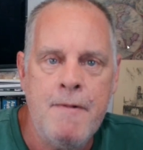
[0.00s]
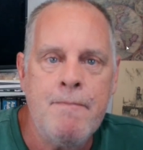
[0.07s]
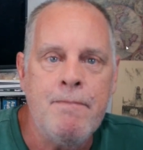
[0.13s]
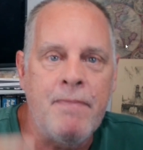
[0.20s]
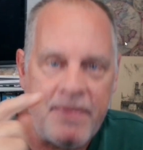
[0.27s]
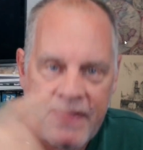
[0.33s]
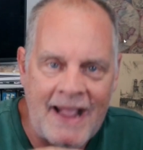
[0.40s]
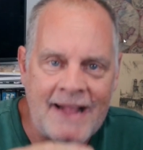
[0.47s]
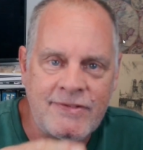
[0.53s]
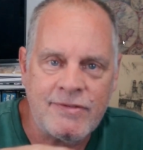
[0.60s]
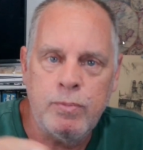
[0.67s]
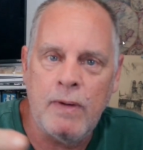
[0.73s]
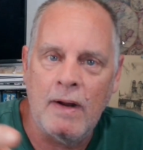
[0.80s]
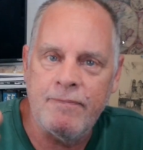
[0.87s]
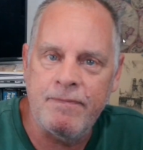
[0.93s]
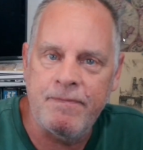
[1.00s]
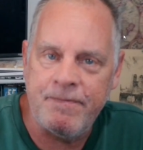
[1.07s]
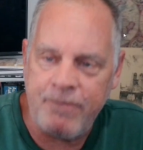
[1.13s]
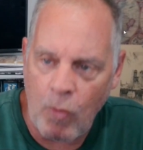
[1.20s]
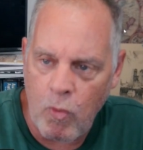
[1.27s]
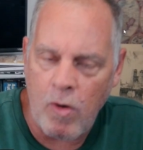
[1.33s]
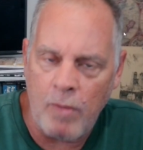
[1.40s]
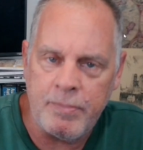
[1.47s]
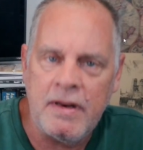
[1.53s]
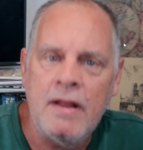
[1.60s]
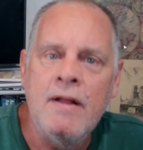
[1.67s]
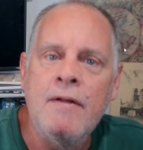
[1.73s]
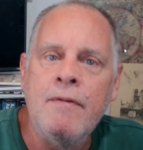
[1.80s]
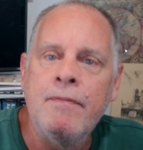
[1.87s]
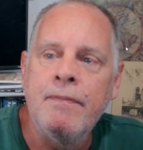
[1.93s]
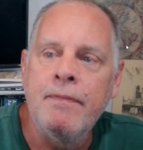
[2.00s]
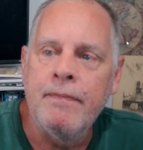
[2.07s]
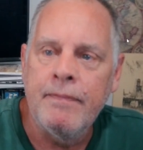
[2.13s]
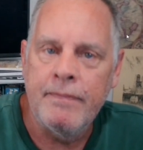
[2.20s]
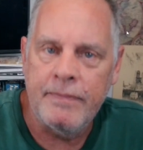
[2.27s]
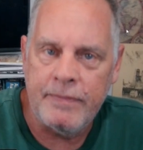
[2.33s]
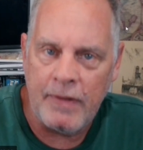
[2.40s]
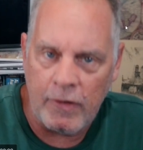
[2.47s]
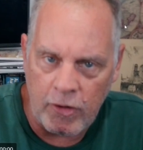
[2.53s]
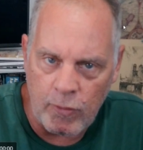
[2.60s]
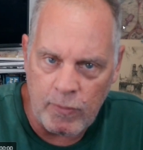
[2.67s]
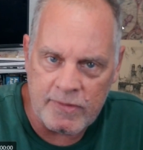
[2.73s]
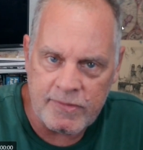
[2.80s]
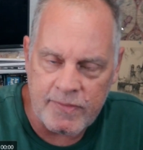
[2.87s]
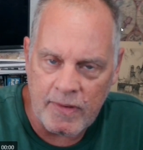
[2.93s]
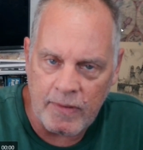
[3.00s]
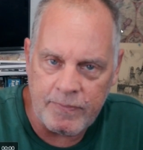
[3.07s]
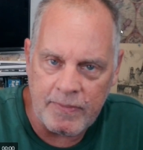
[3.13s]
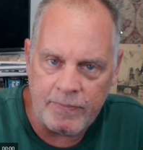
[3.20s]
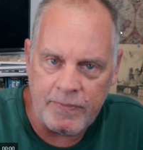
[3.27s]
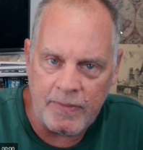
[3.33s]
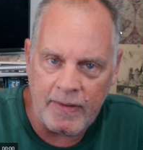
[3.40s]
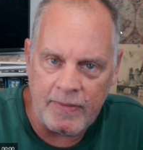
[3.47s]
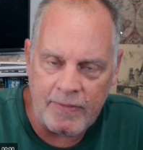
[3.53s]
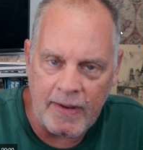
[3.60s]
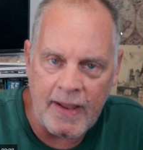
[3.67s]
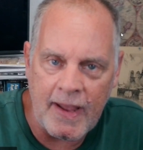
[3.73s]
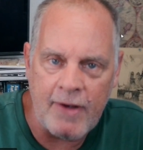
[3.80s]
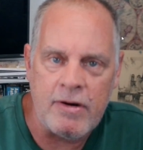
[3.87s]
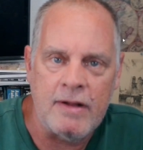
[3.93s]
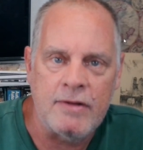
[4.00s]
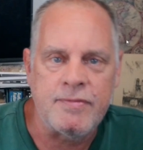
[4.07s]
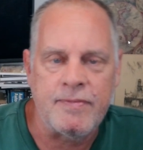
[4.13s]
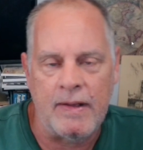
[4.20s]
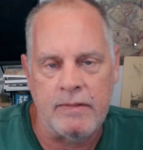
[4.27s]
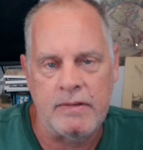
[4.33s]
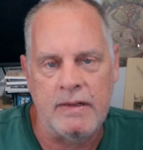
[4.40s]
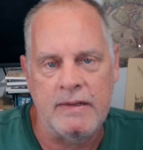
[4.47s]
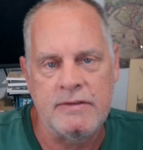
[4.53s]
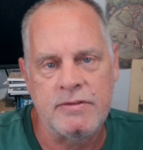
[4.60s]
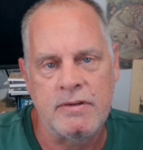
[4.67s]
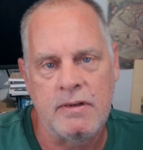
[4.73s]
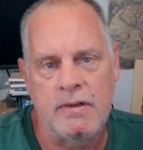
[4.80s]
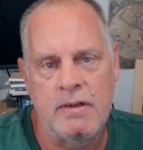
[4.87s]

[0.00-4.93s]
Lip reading: That's what formed the Heritage Foundation.